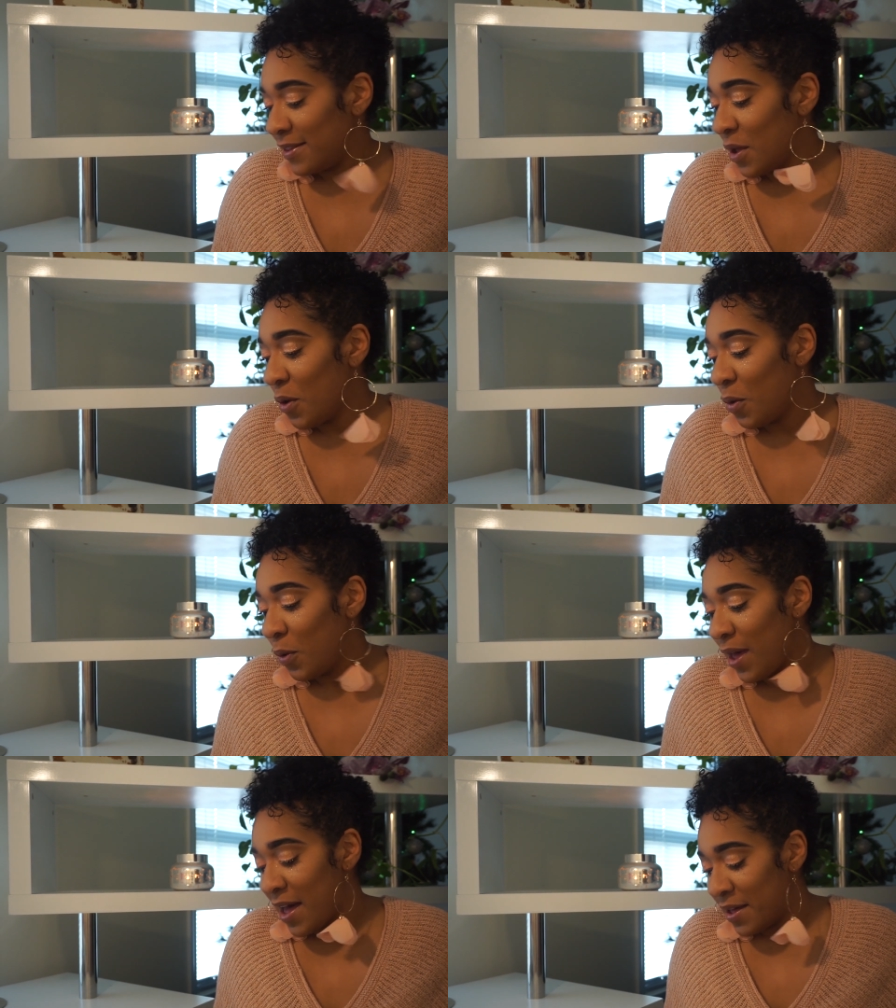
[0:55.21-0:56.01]

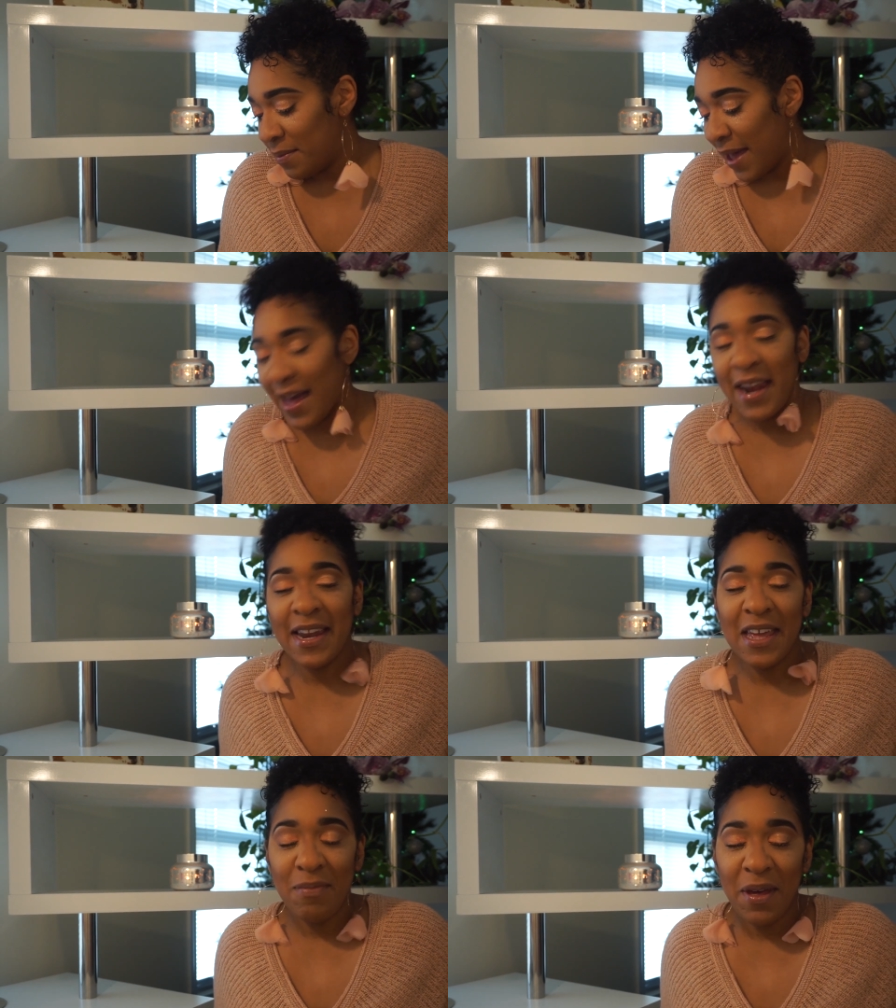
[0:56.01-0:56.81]
So I got
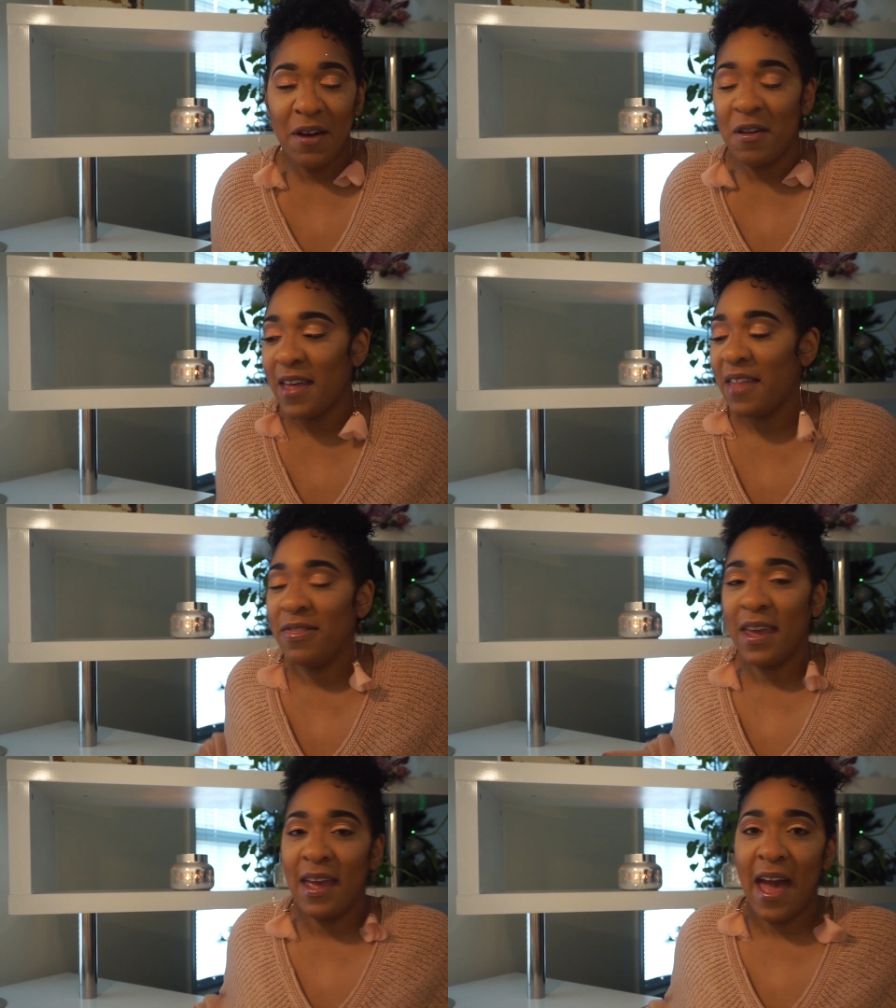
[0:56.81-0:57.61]
an email
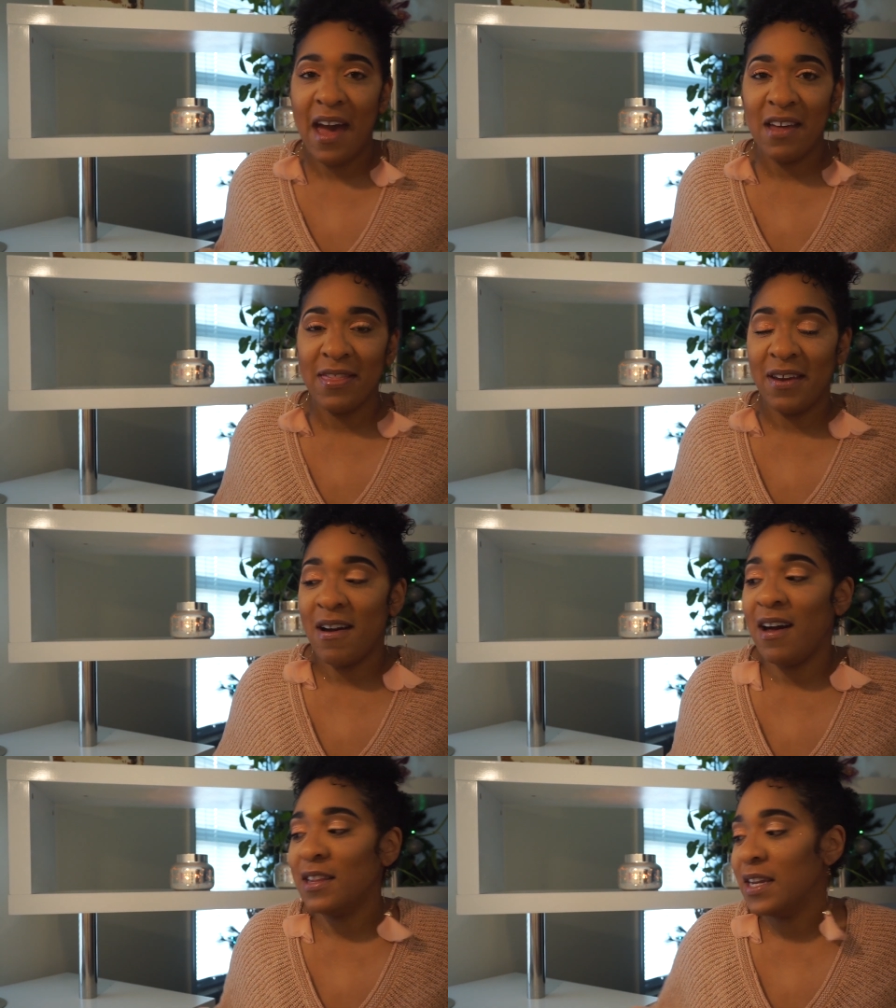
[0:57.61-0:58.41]
that they had their
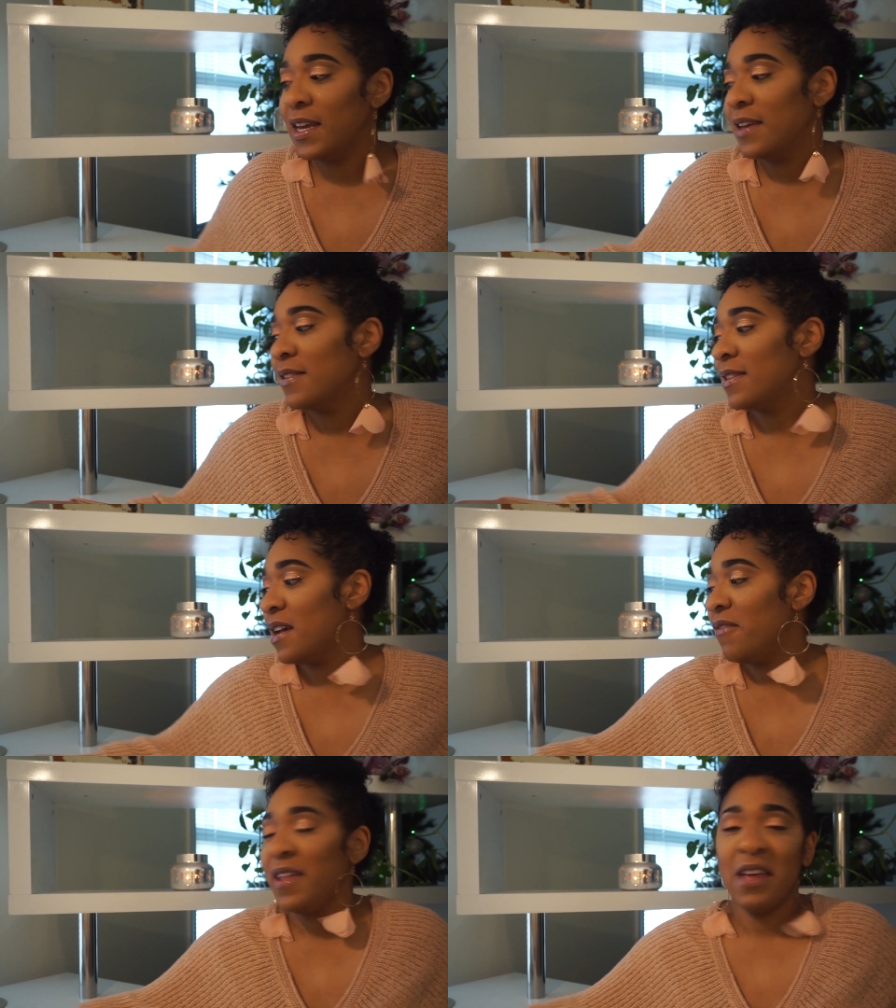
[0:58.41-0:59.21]
holiday
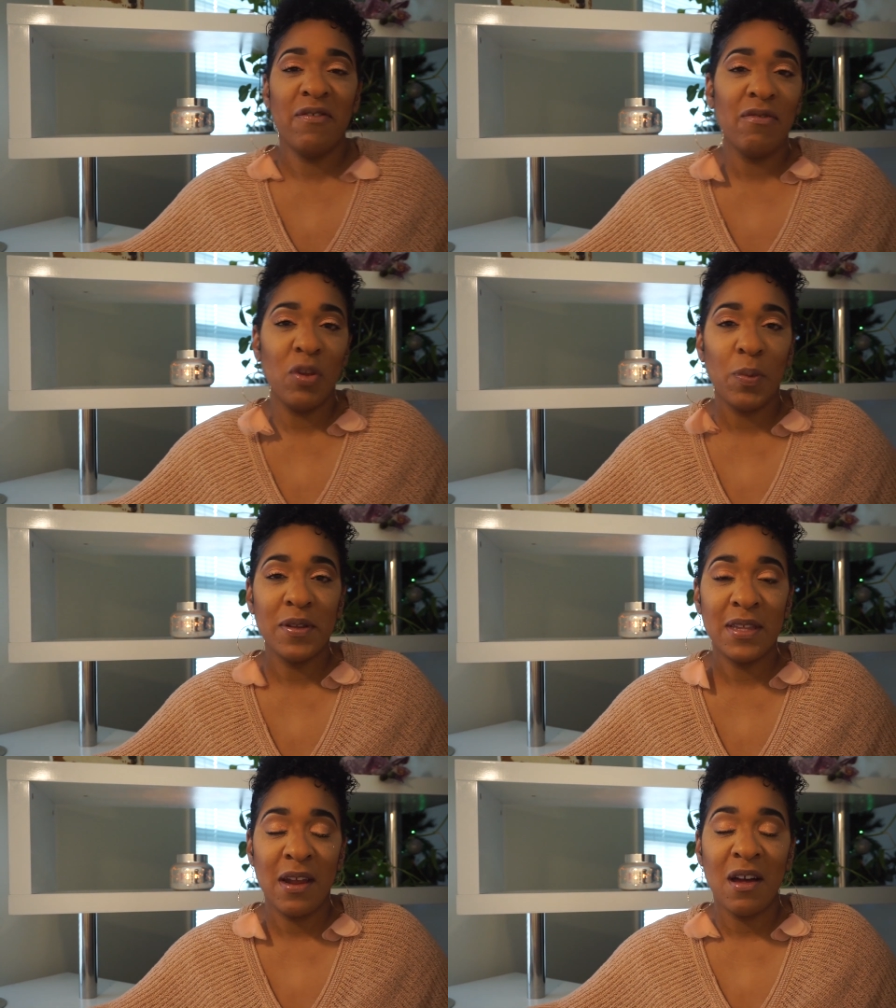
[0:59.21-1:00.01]
stuff like
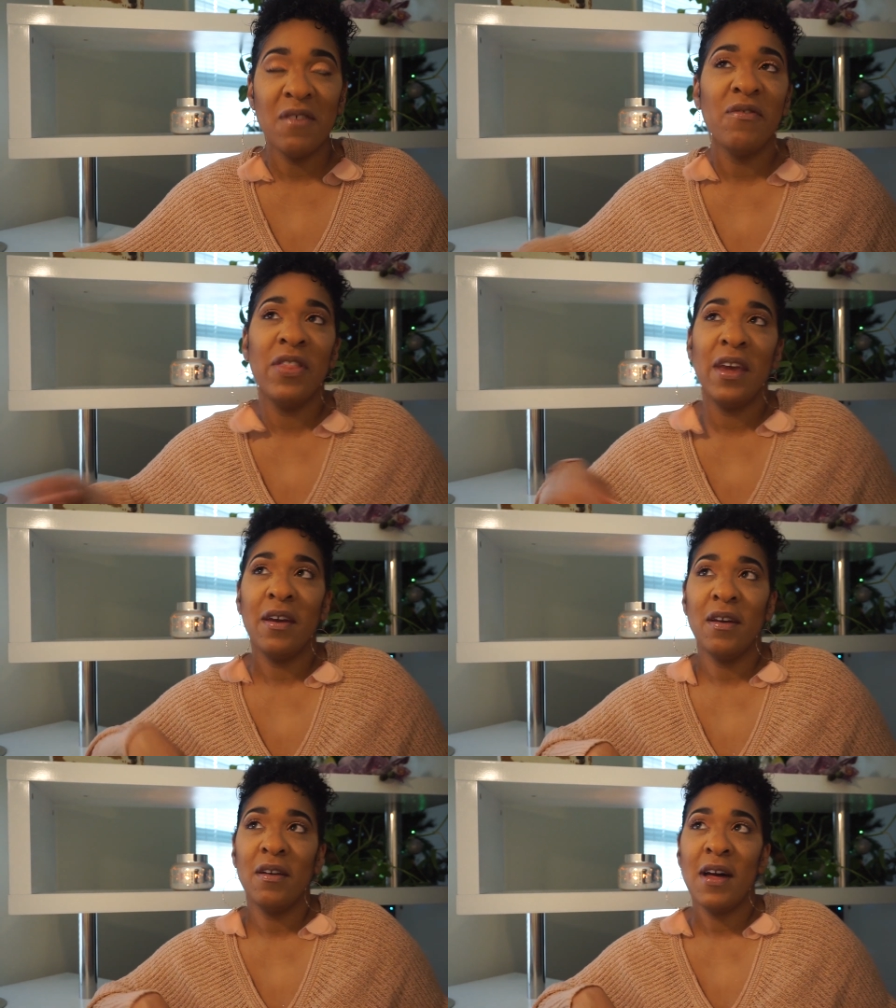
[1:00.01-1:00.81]
50% off
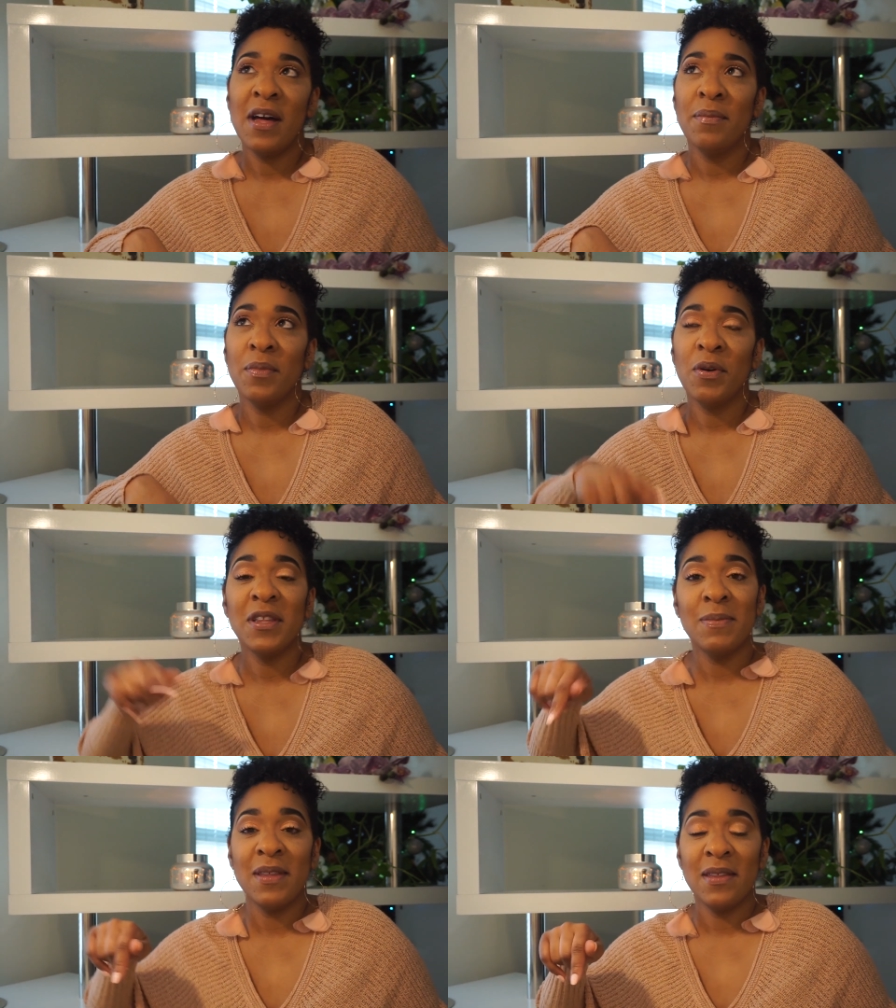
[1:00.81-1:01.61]
their
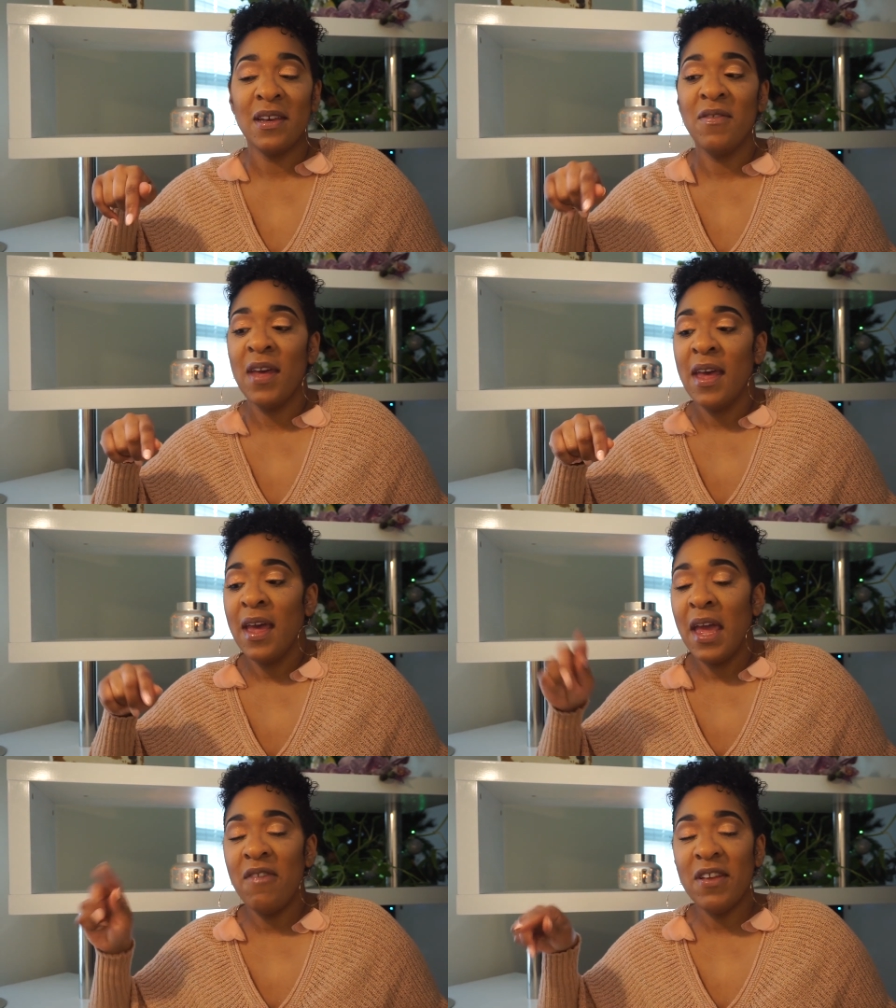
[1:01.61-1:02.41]
Christmas stuff.
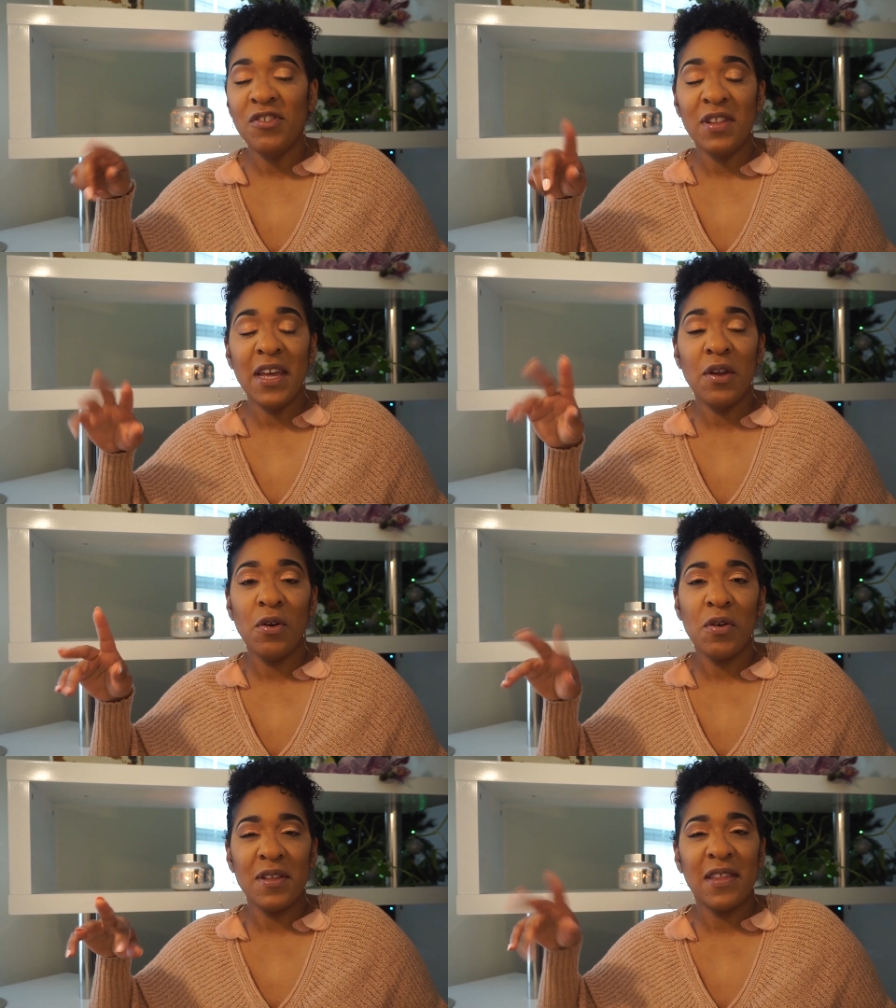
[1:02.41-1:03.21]
Eventually
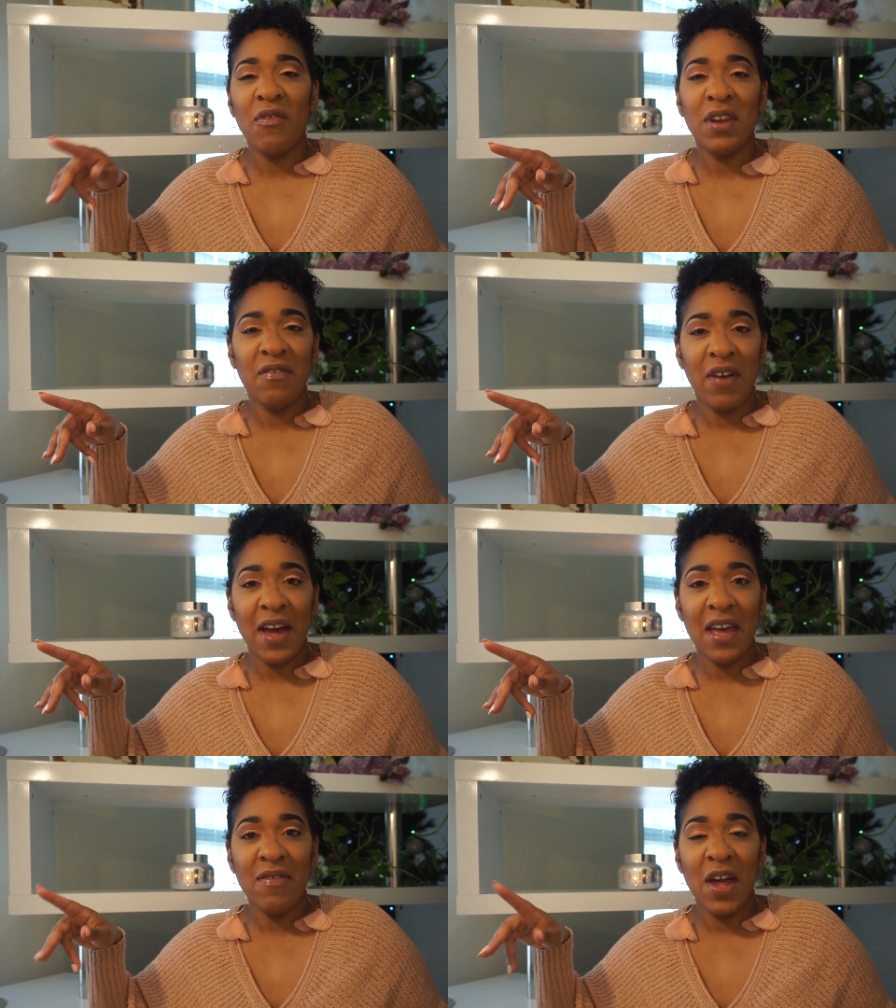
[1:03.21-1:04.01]
it'll go to 75.